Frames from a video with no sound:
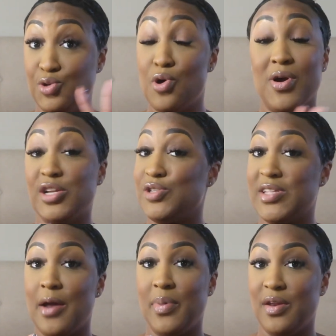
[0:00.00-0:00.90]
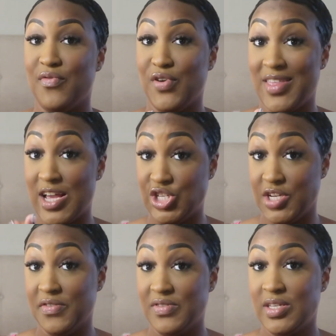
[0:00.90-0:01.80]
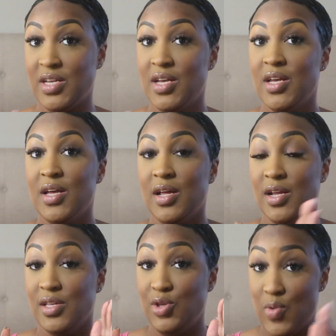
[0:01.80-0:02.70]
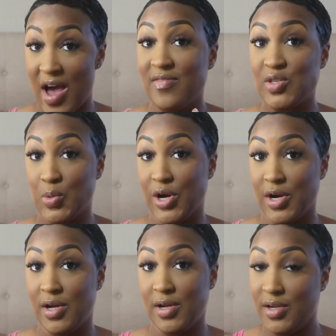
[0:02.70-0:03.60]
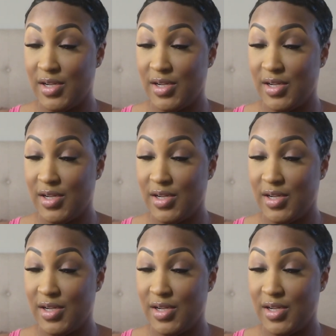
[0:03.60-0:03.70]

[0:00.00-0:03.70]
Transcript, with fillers: you don't get your stipend for that shift. You have to work